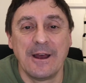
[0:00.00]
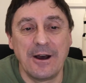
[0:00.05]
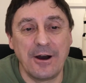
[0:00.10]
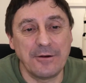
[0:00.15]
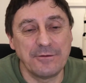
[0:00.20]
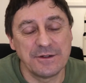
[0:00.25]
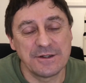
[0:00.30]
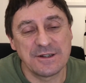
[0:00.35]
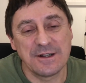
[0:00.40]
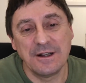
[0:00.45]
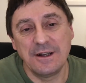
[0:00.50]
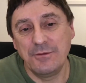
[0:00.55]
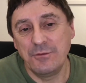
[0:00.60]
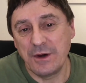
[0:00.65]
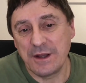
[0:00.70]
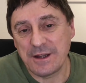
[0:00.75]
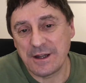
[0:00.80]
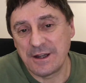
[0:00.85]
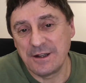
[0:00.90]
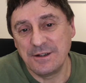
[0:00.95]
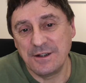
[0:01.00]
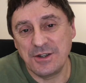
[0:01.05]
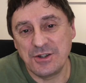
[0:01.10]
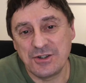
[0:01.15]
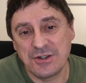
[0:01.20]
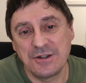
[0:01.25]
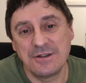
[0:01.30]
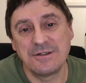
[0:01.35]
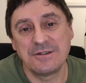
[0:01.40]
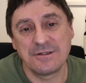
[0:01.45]
Obviously weather
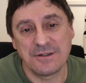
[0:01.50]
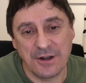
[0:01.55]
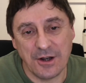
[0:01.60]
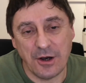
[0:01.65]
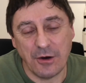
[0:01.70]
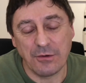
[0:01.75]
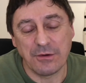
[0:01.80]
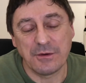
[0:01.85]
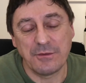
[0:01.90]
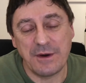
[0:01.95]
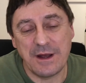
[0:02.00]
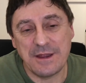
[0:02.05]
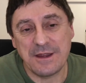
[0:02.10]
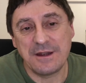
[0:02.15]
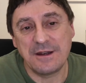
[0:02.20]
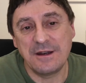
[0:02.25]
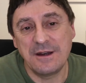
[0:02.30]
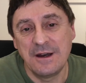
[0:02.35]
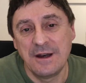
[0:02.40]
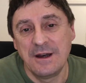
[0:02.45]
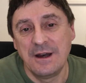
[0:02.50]
conditions, colder weather,